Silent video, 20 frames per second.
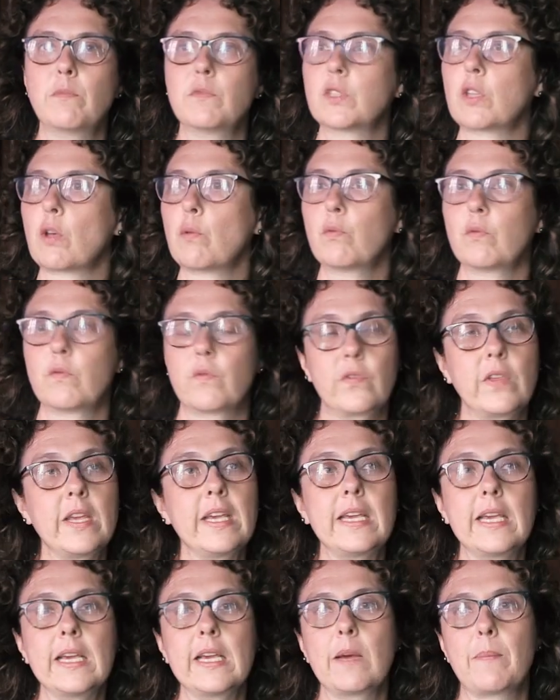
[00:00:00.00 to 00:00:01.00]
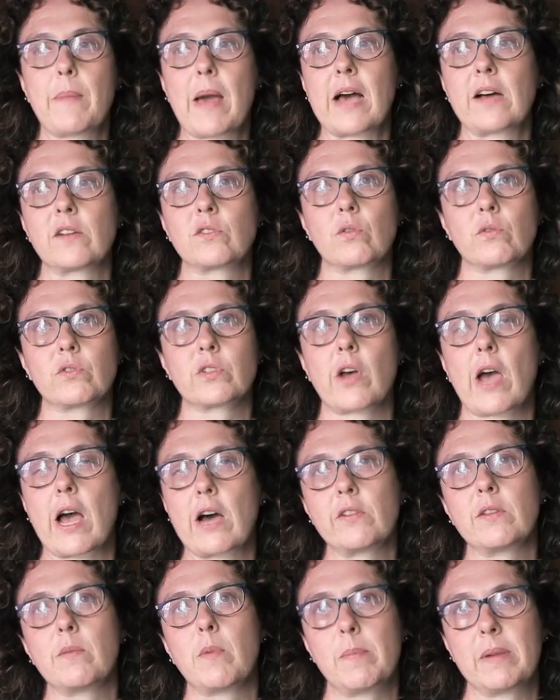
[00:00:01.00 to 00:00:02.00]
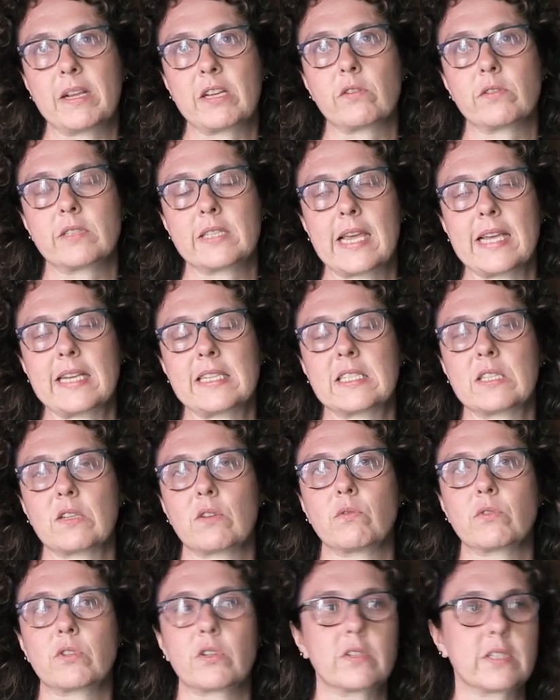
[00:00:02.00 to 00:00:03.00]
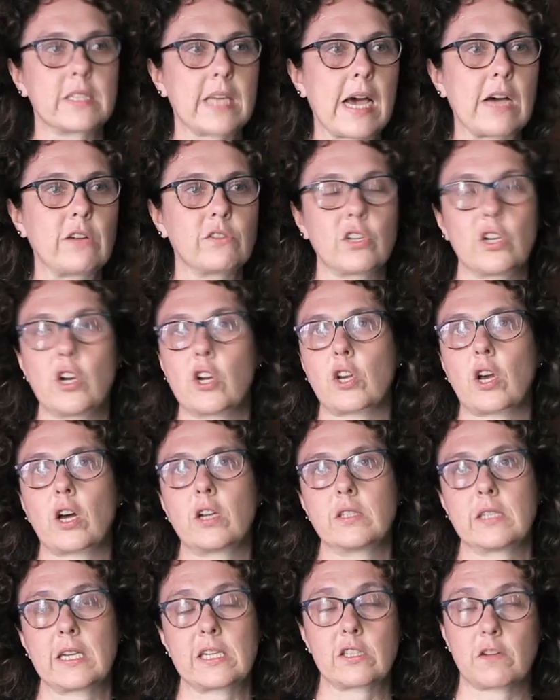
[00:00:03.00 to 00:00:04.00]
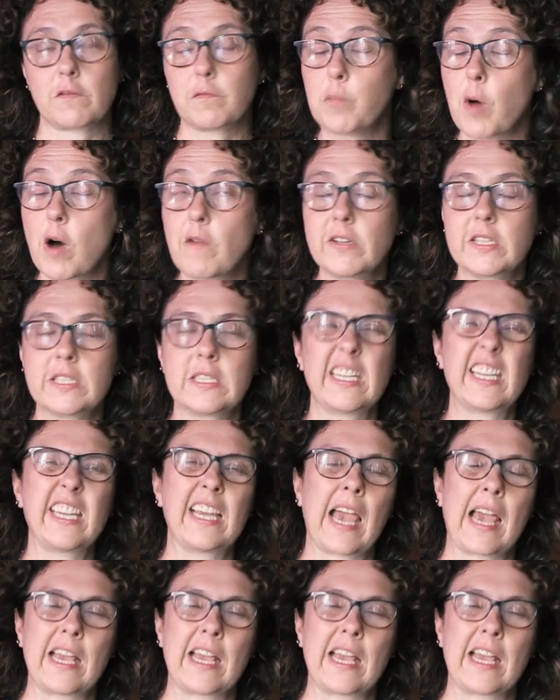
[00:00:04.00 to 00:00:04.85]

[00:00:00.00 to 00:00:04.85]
So thinking about also how the biblical texts also sound in a context of poverty,